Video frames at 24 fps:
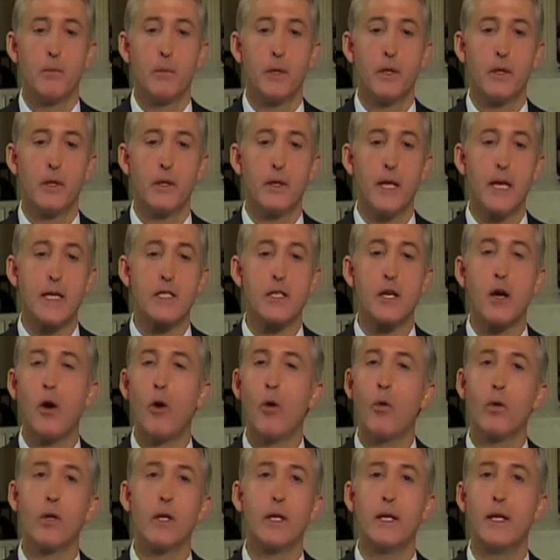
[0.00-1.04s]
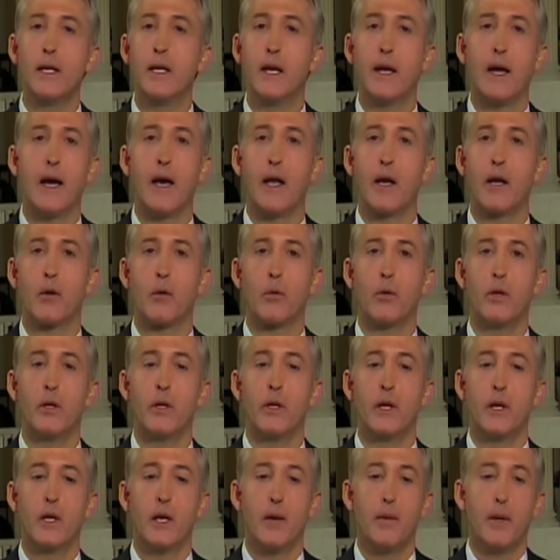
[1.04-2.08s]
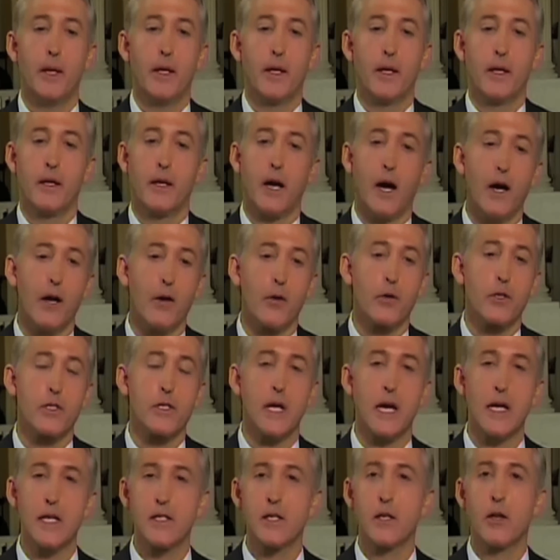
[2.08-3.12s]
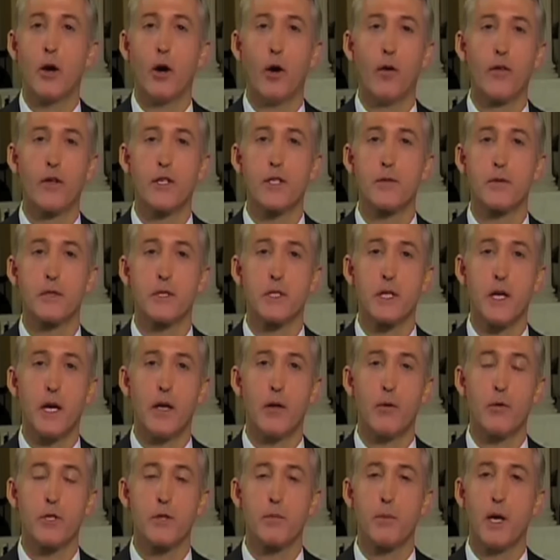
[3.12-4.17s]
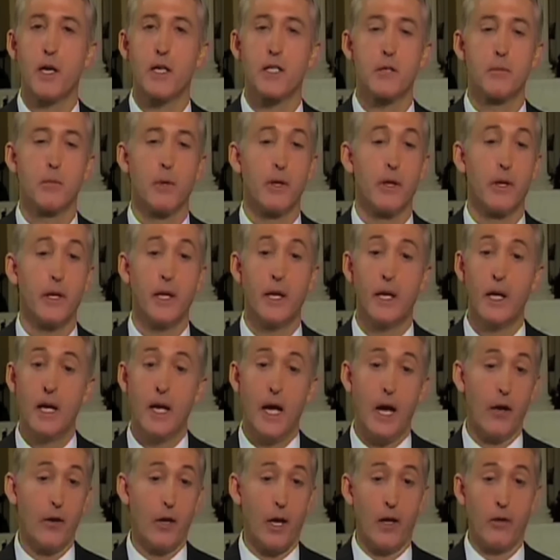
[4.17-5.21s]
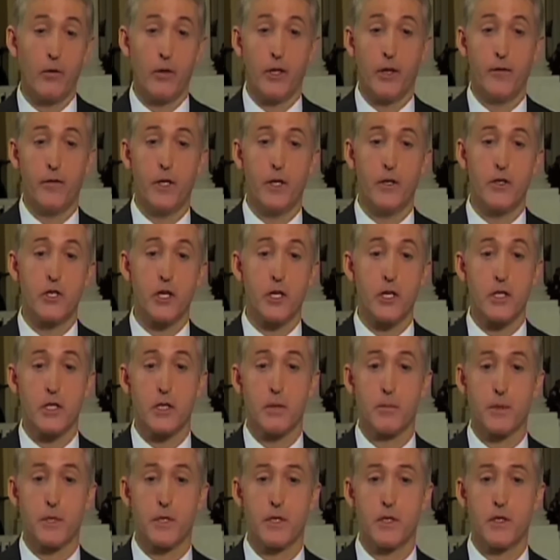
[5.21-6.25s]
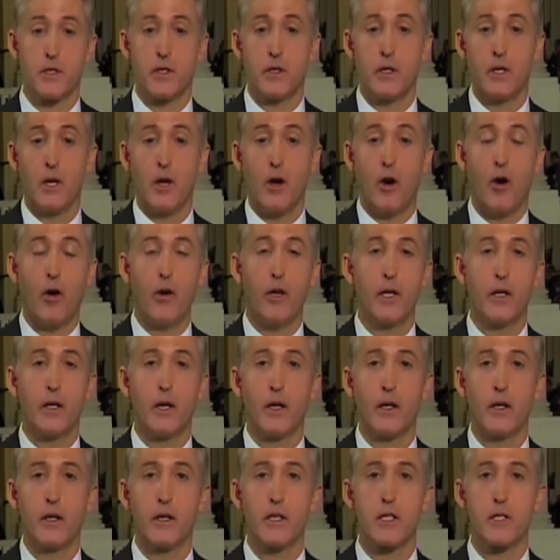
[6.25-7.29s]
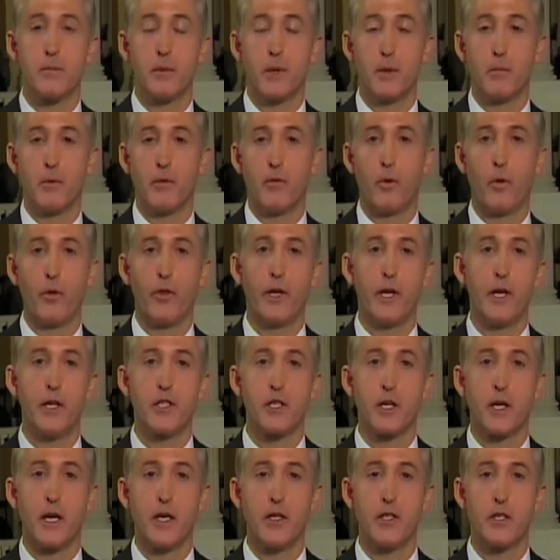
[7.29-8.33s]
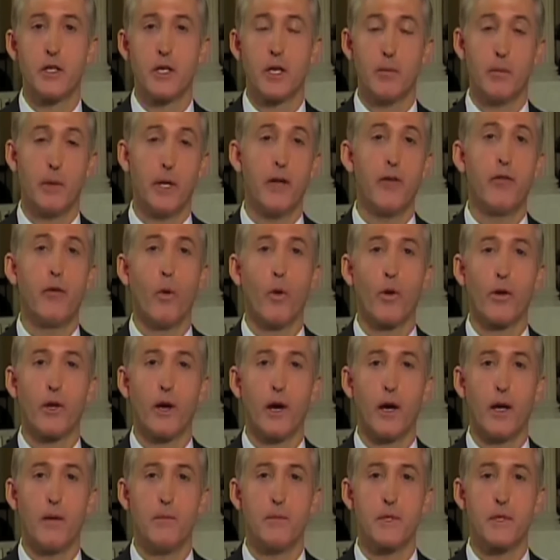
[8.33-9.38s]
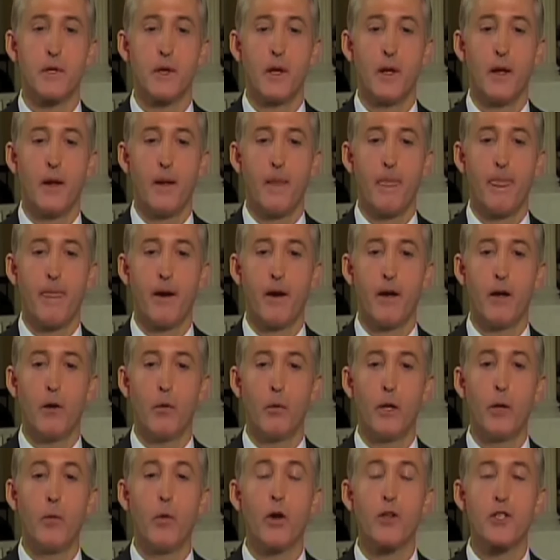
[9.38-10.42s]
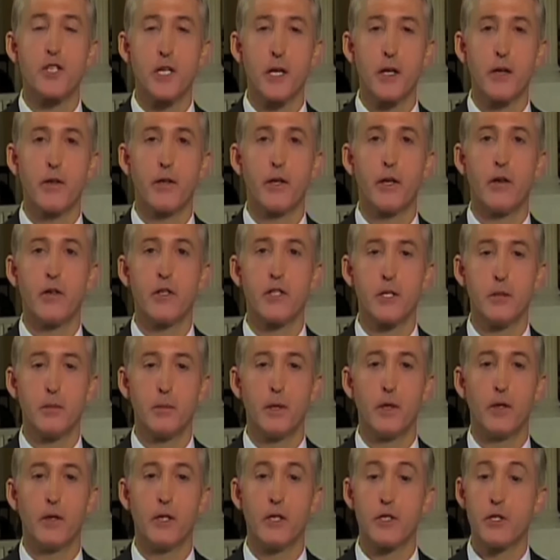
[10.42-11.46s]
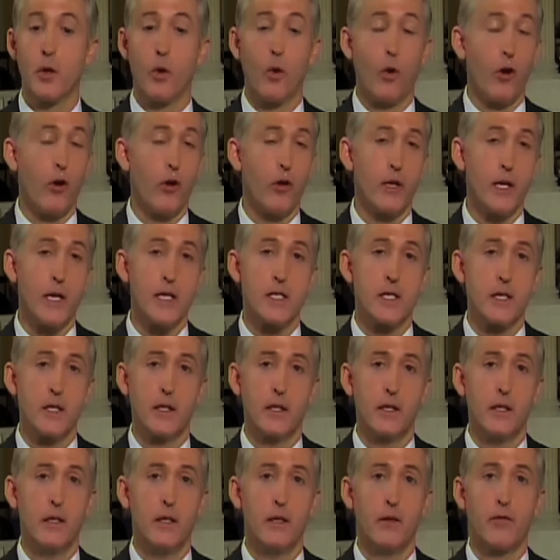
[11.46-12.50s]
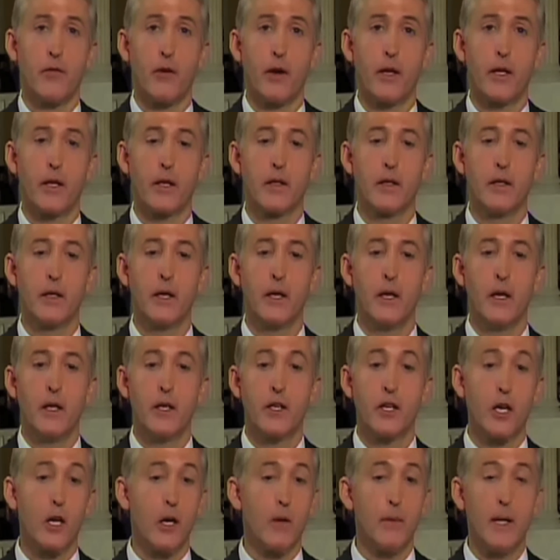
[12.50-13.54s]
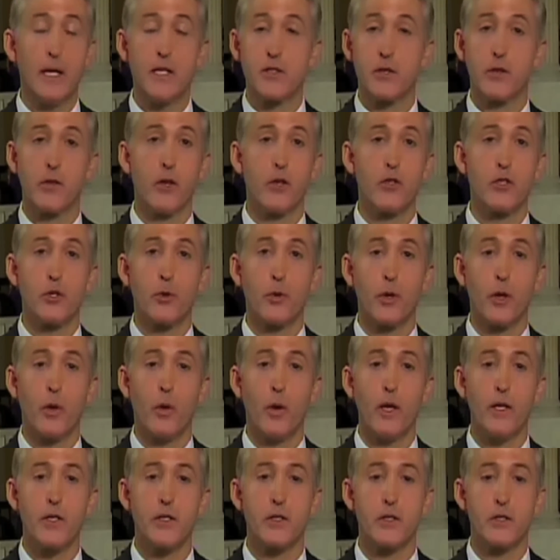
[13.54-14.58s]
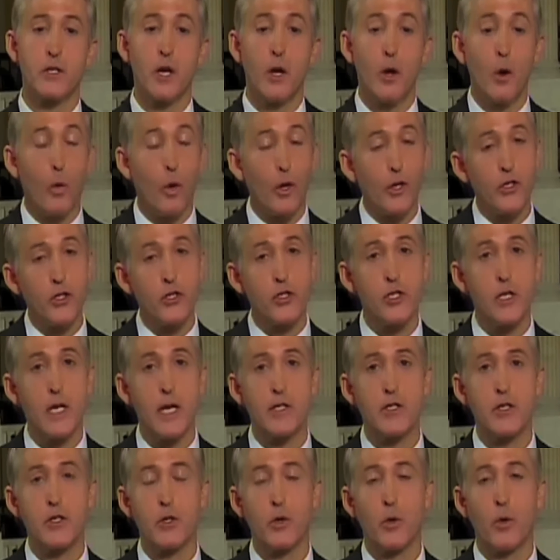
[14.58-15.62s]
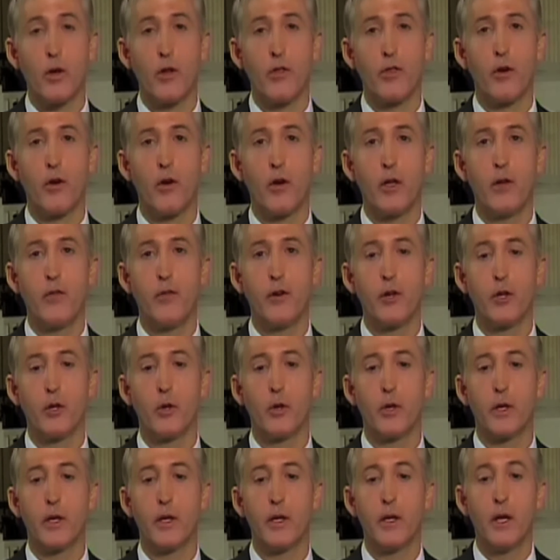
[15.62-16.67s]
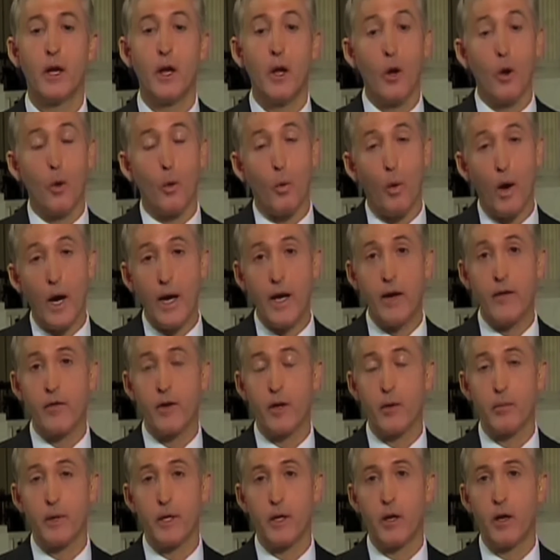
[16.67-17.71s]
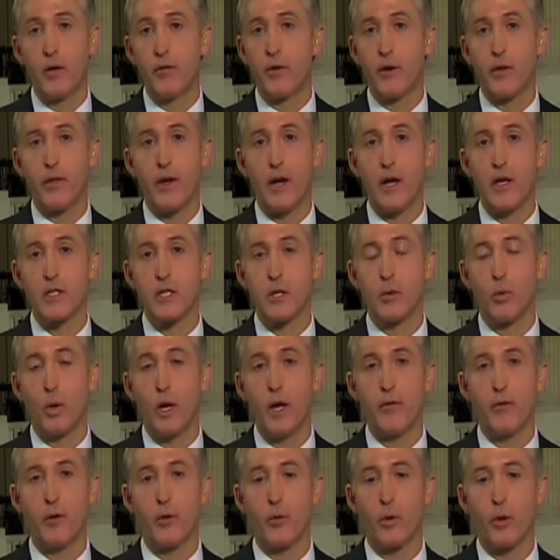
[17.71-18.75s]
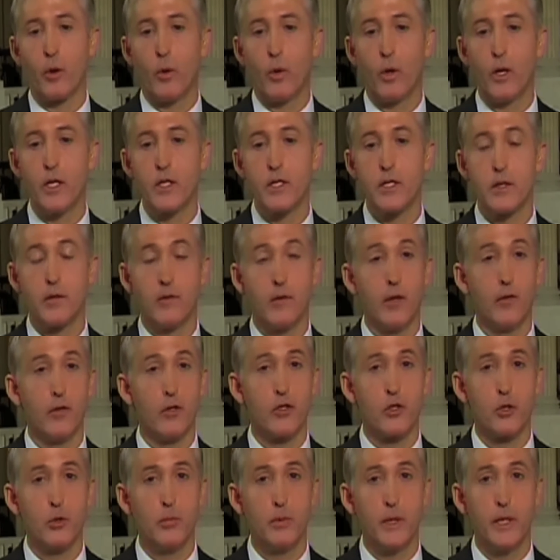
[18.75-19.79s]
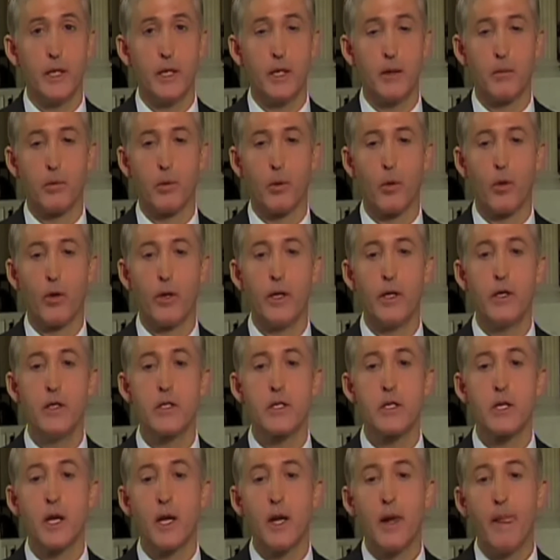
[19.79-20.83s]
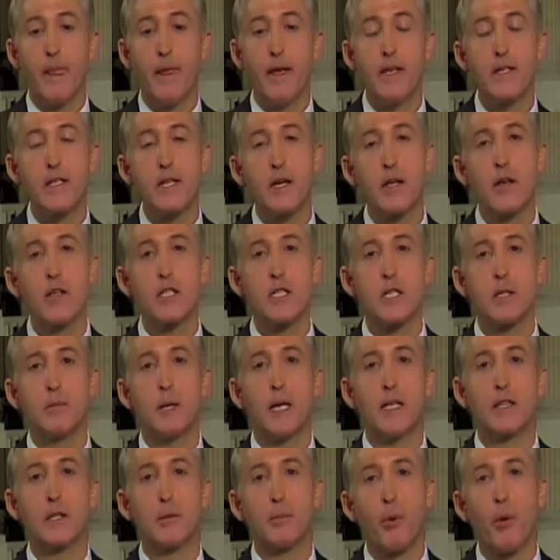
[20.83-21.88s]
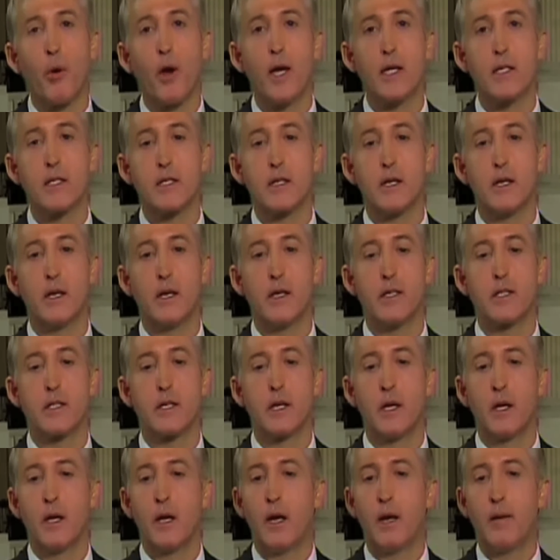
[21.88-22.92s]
But that's wholly inadequate. I mean, Congress has an oversight responsibility. I, will give you a juxtaposition. Arne Duncan has been before the Education Committee four times. Uh, we want Secretary Sebelius or her designee, frankly, to come answer those three questions. What's your statutory authority for doing it? Why have there been over a 1,000 waiver requests of over 2 million employees? And tell us about the process.